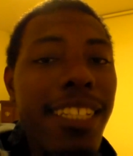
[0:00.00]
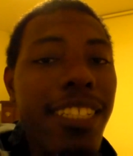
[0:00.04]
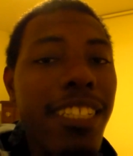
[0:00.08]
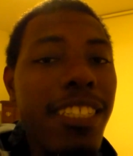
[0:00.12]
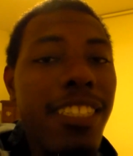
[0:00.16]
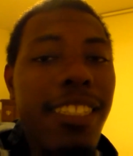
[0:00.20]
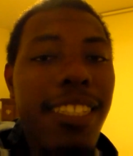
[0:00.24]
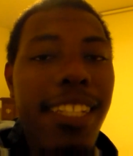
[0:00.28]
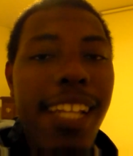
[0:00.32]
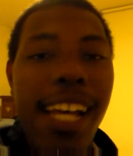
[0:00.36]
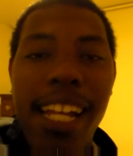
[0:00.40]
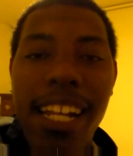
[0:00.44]

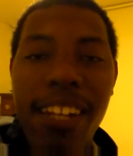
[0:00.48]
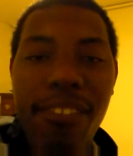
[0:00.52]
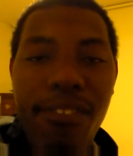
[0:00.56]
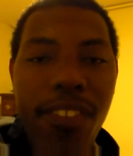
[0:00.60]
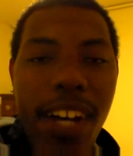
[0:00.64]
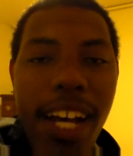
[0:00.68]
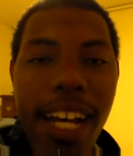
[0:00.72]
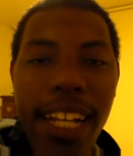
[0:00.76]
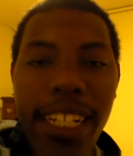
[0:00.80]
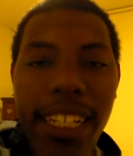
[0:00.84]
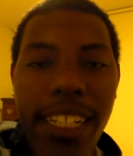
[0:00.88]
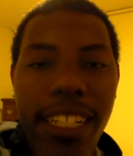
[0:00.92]
just kind of
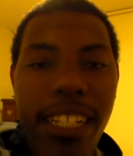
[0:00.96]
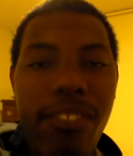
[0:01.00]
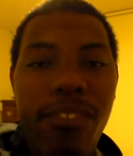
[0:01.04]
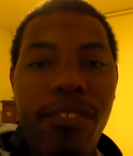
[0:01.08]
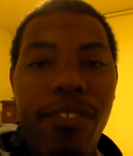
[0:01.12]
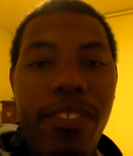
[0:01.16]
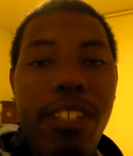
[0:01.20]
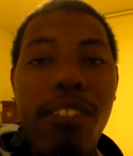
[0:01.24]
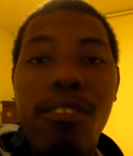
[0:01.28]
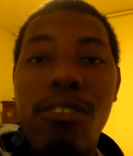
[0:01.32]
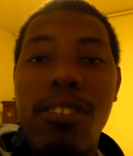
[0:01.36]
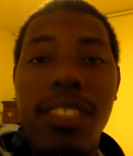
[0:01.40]
find it
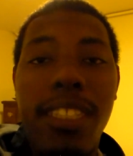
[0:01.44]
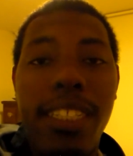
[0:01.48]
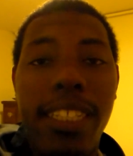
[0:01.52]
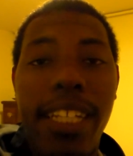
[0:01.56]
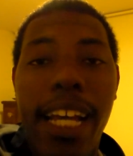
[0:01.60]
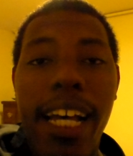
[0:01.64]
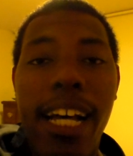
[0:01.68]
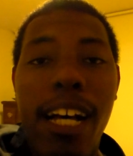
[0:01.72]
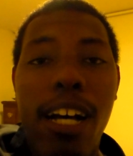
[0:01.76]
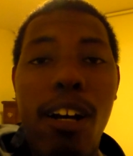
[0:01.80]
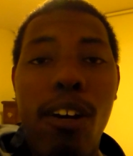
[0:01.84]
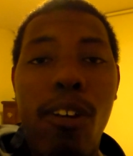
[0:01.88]
confusing
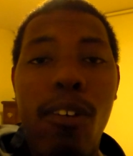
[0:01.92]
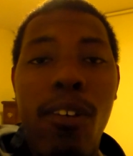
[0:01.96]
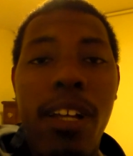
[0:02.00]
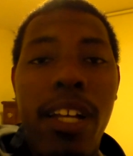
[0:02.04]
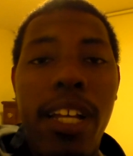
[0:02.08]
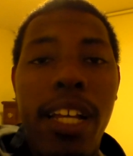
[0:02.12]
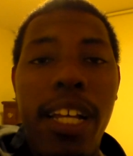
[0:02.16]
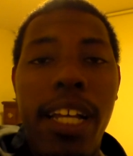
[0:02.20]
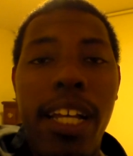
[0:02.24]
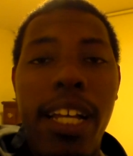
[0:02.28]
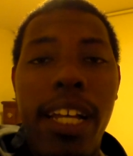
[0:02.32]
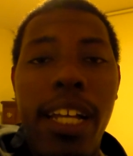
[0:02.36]
how
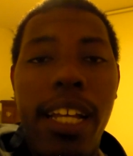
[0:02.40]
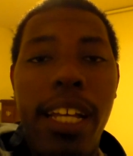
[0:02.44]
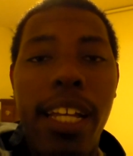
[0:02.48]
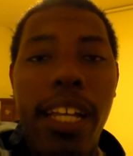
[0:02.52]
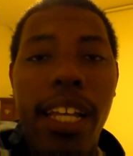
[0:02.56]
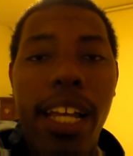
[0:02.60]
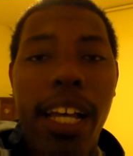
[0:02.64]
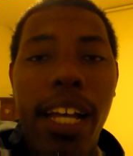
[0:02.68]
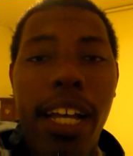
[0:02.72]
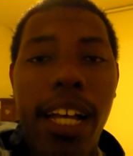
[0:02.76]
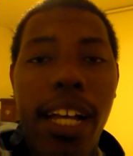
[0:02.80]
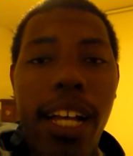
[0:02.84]

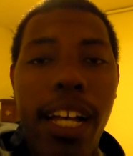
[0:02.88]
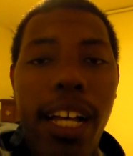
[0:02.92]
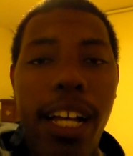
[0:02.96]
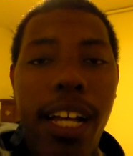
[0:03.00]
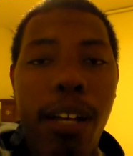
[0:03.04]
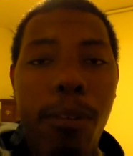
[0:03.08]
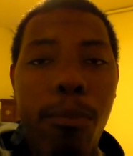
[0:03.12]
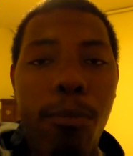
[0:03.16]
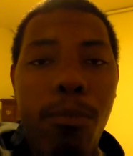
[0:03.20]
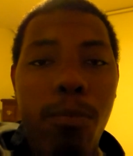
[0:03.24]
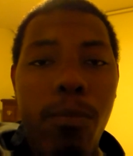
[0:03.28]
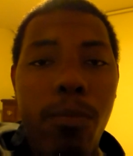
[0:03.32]

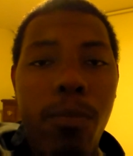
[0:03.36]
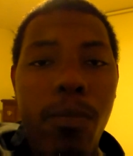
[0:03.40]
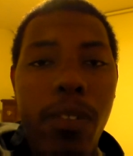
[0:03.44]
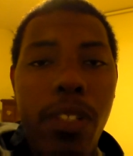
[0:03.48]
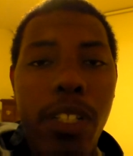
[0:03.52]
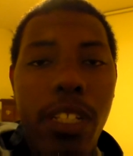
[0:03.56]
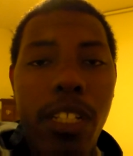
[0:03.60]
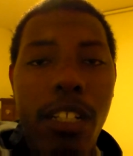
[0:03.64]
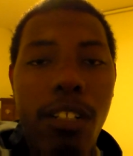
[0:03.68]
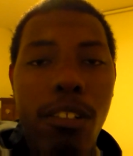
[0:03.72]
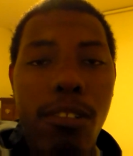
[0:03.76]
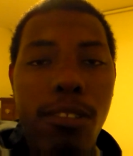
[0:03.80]

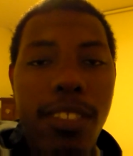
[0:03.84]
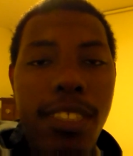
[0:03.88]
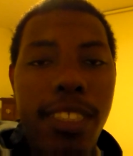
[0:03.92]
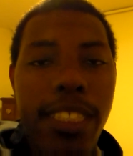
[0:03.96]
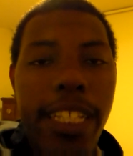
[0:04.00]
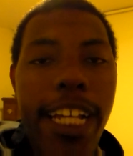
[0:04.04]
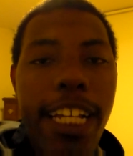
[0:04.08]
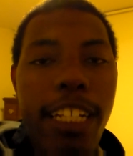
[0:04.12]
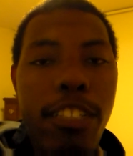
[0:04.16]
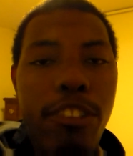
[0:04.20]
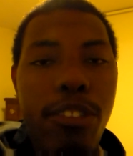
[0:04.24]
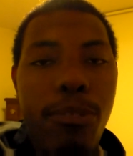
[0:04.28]
you know,
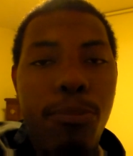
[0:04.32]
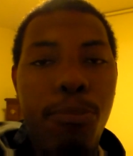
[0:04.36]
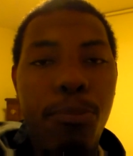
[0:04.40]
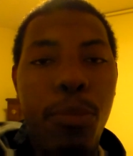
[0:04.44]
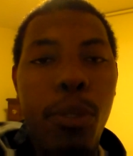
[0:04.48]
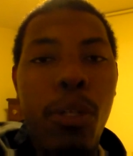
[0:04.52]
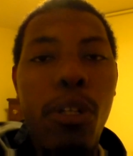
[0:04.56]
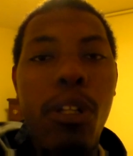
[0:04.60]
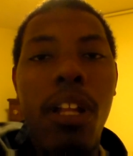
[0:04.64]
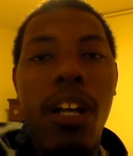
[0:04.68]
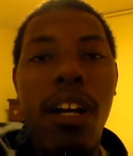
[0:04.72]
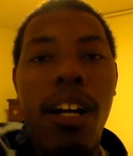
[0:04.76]
Sandra
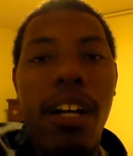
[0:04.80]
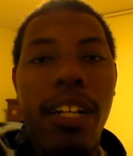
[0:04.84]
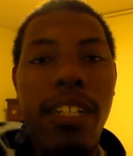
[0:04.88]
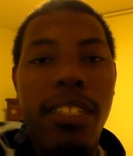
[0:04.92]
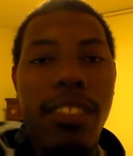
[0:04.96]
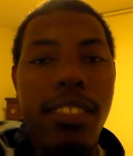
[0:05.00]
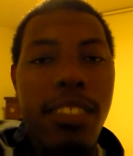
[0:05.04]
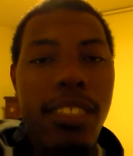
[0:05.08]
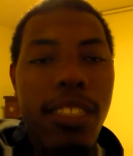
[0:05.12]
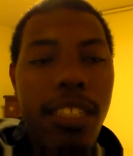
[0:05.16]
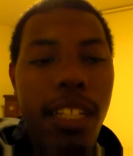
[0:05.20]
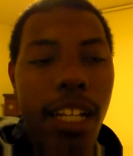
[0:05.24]

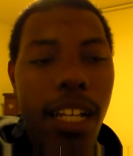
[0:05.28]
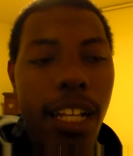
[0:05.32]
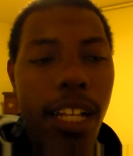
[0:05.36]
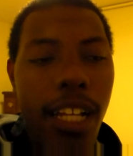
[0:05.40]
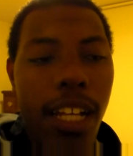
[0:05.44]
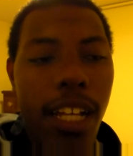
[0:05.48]
Bullock's